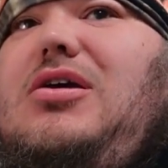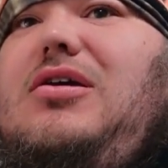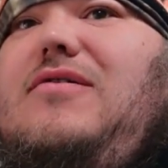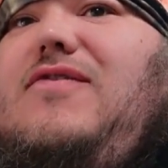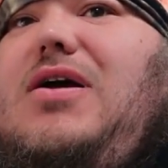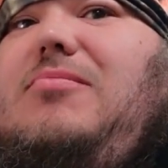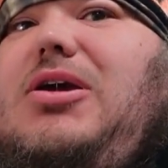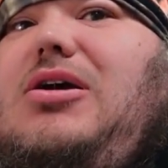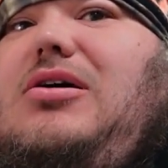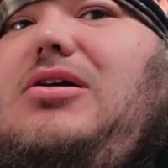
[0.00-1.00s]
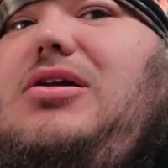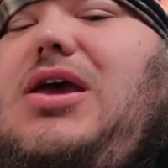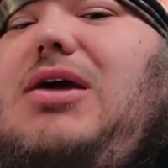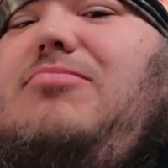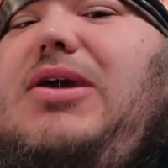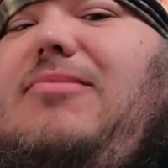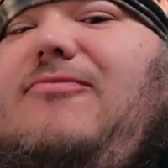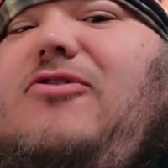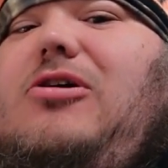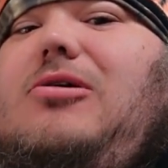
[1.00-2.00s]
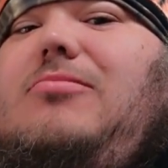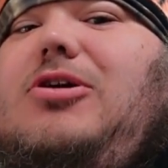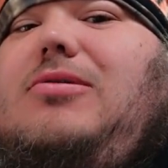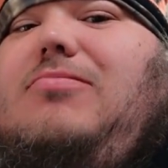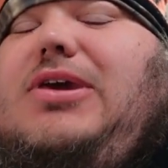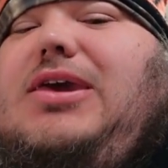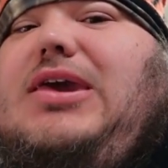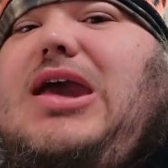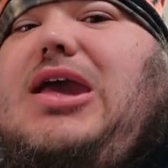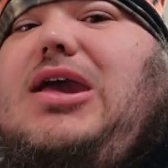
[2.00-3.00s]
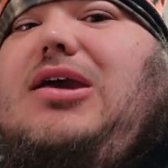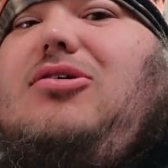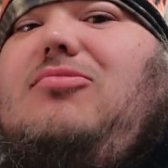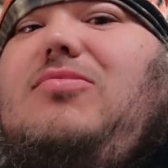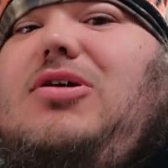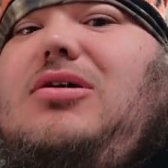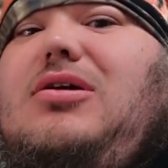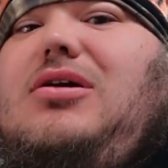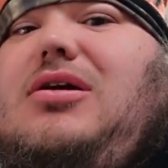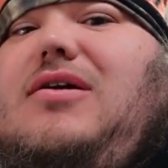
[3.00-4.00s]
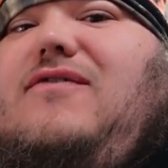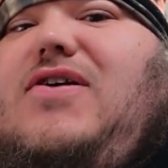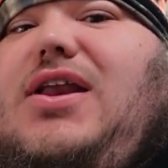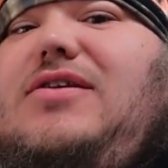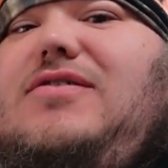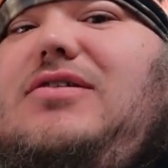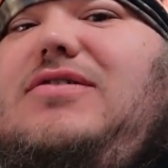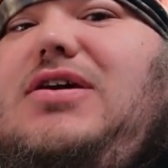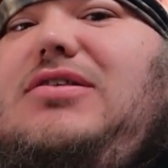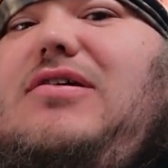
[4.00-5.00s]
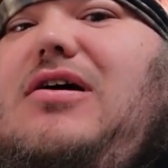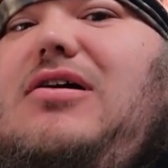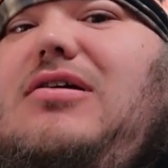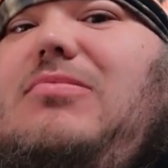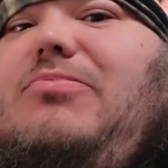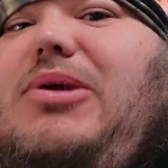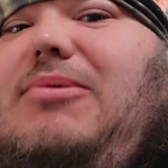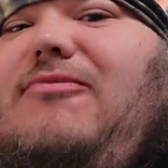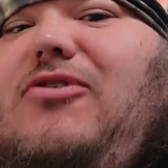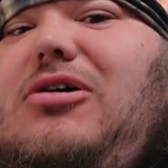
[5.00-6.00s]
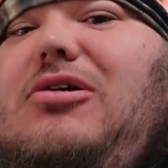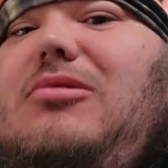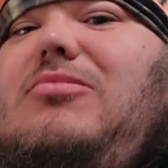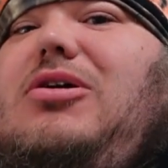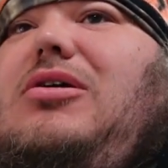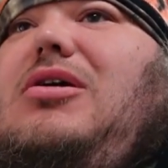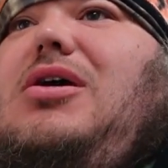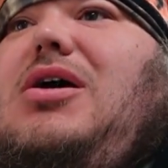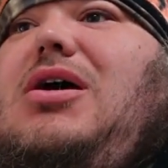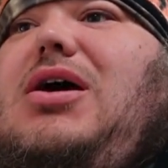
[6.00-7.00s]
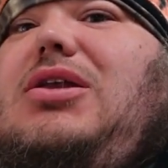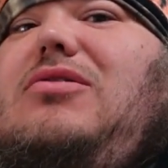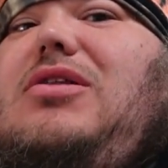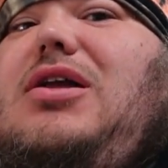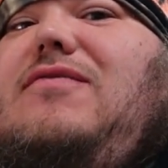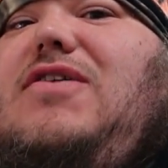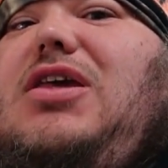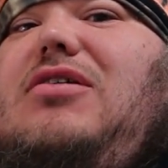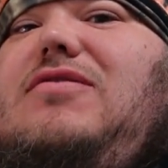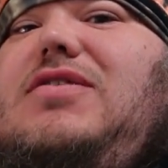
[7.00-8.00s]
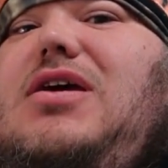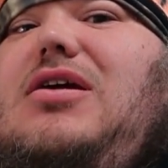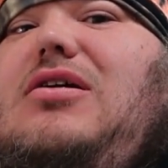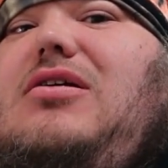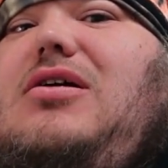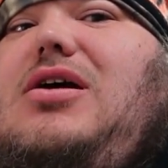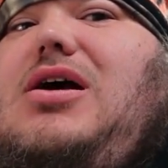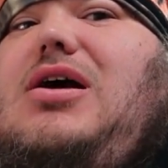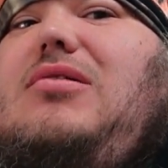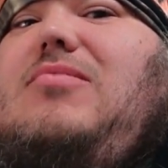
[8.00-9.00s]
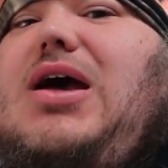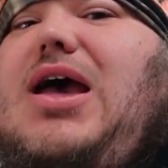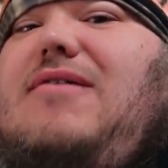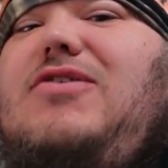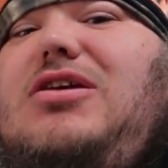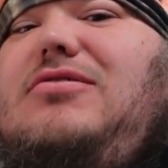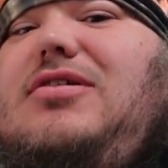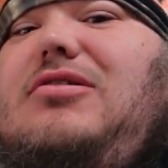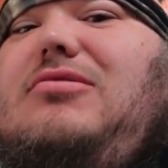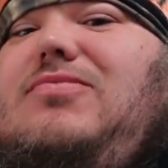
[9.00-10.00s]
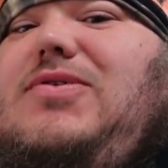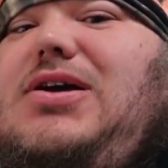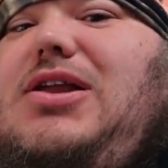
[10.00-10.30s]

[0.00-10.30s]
You can find me on at Beam Farm, BEAM. You can find us on TikTok, Beam Farm. I do a lot of videos there. I have a YouTube. I